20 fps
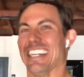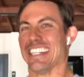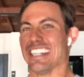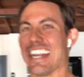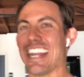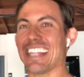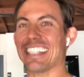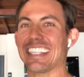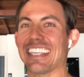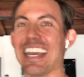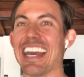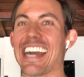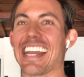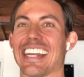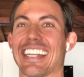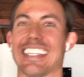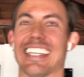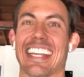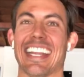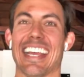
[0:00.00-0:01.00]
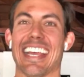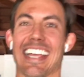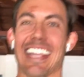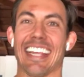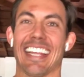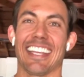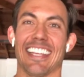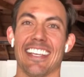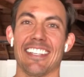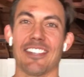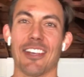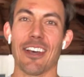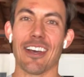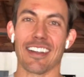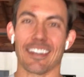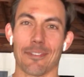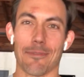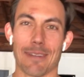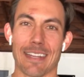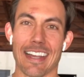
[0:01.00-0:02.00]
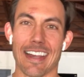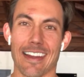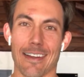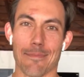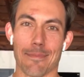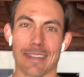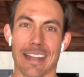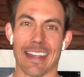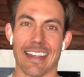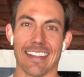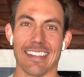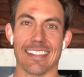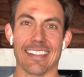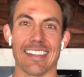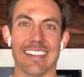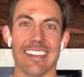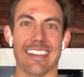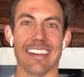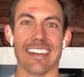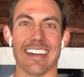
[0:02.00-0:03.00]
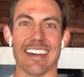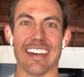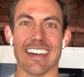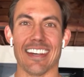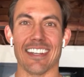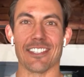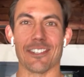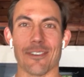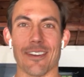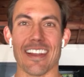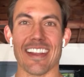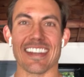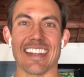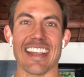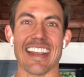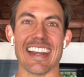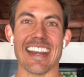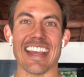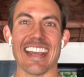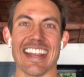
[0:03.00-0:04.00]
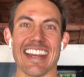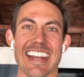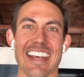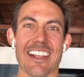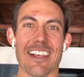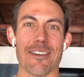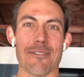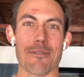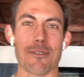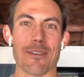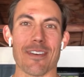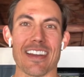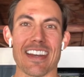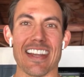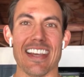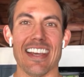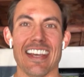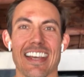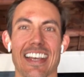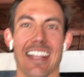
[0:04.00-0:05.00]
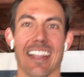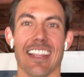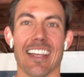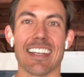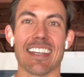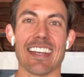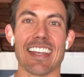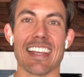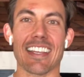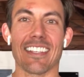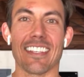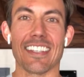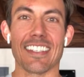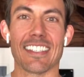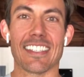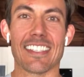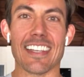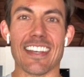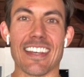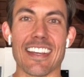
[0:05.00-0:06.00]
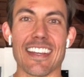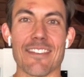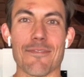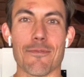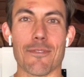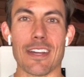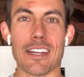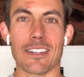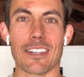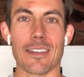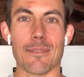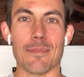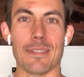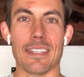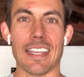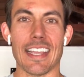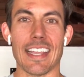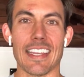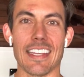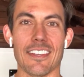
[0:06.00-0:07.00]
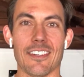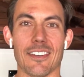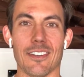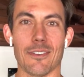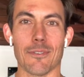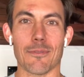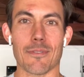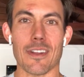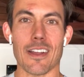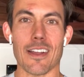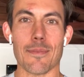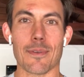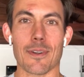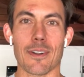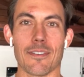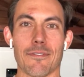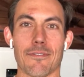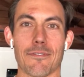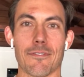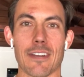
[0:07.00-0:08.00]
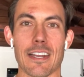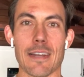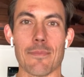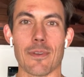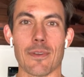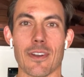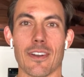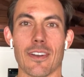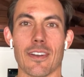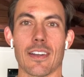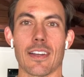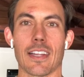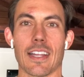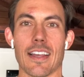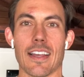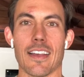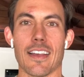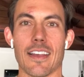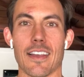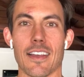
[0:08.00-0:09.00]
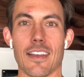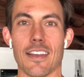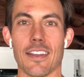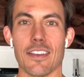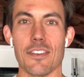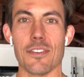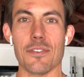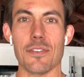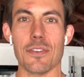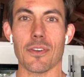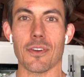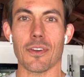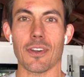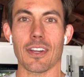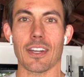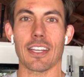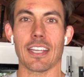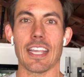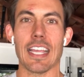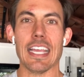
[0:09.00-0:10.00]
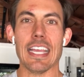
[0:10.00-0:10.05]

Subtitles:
Nate's got it today. He's hooked. We got him, guys. Joanne, yay, Nate. Hello, everyone. London, England, son, welcome, Daniel, Robert Friedberg, New York,